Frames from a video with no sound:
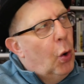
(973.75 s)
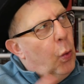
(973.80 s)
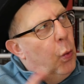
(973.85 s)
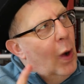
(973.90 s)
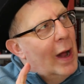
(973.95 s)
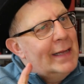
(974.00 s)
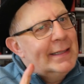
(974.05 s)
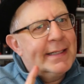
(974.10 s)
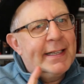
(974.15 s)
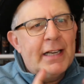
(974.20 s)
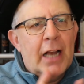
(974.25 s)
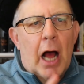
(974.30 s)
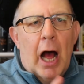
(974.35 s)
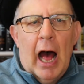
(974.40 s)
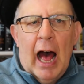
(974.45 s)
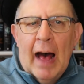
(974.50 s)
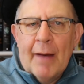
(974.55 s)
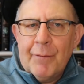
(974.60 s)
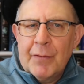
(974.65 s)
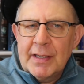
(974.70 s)
one's an
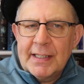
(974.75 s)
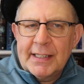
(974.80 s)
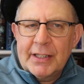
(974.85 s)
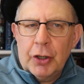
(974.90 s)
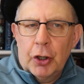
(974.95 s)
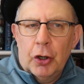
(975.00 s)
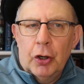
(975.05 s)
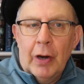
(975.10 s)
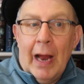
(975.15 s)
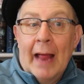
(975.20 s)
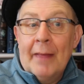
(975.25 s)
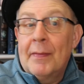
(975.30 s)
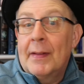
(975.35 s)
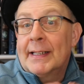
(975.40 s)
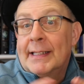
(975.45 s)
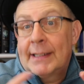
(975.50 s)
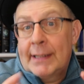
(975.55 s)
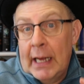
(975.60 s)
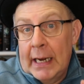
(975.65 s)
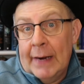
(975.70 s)
officer and the
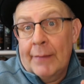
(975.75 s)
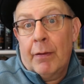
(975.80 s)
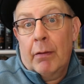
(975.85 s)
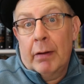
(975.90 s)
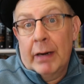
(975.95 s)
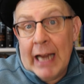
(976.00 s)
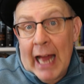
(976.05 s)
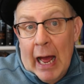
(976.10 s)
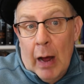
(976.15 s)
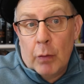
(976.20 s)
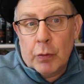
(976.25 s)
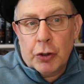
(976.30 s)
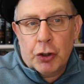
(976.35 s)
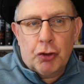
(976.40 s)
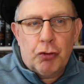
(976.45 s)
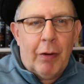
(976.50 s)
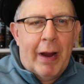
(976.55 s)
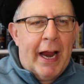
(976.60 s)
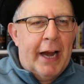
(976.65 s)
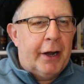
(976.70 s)
son of a renowned
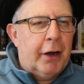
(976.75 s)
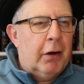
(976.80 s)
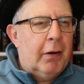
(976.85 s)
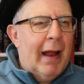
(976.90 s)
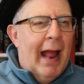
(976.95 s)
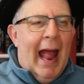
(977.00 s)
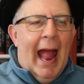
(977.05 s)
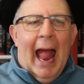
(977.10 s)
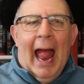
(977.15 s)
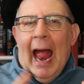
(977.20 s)
trader,